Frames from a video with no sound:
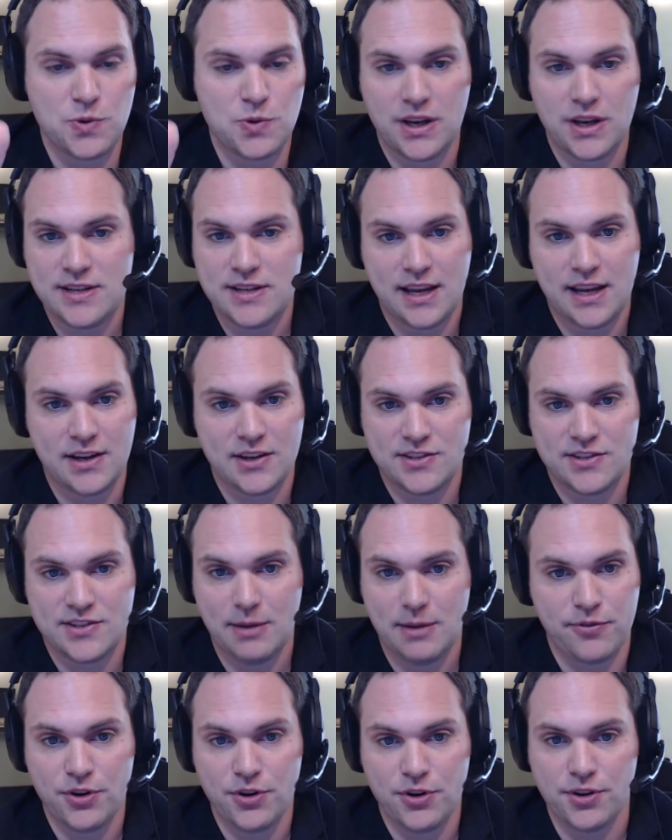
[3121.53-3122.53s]
could take it a step
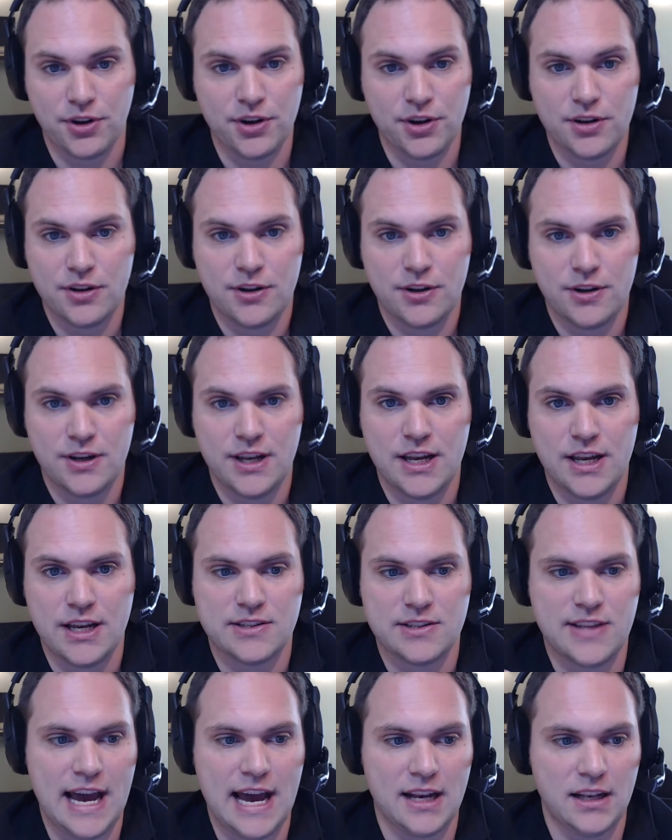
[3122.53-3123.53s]
further is
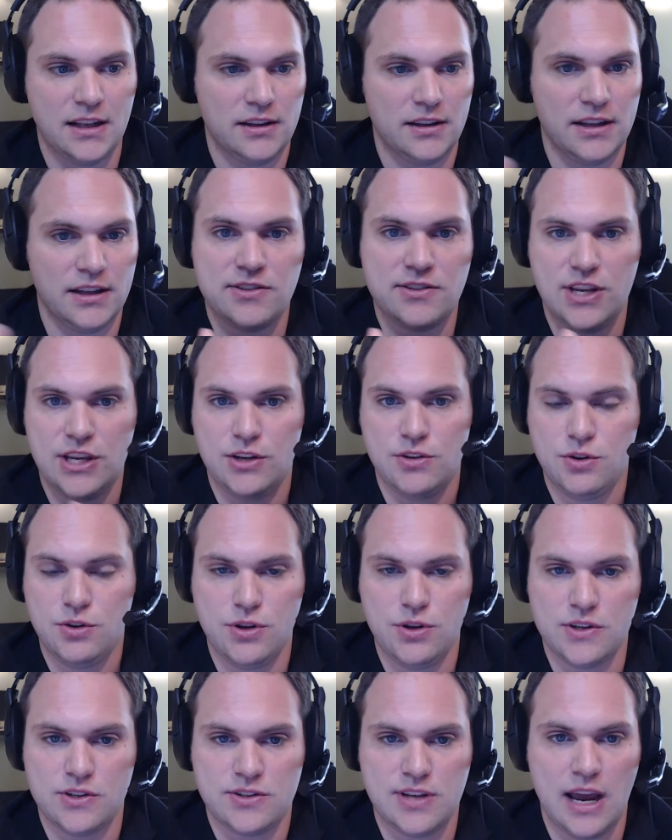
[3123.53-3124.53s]
that let's say you do
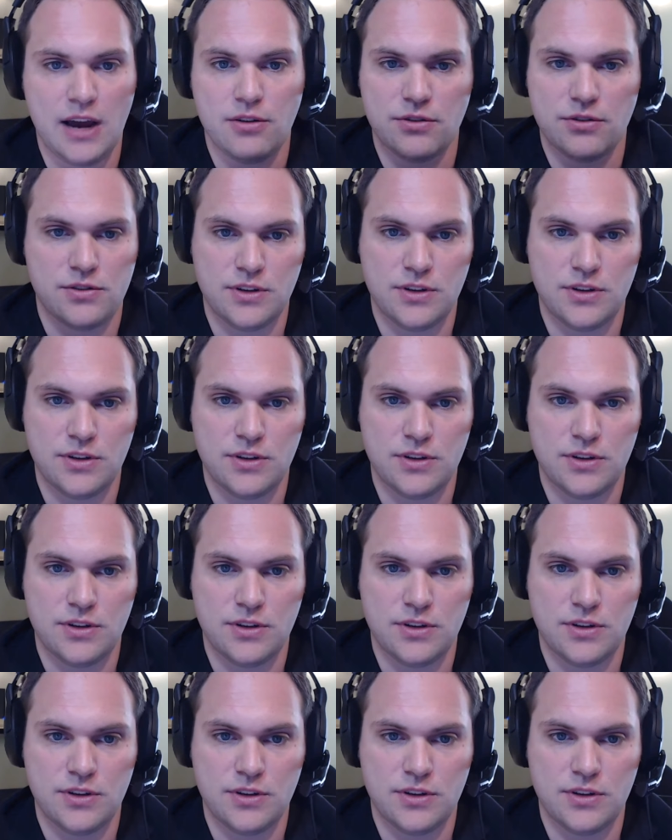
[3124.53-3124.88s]
these town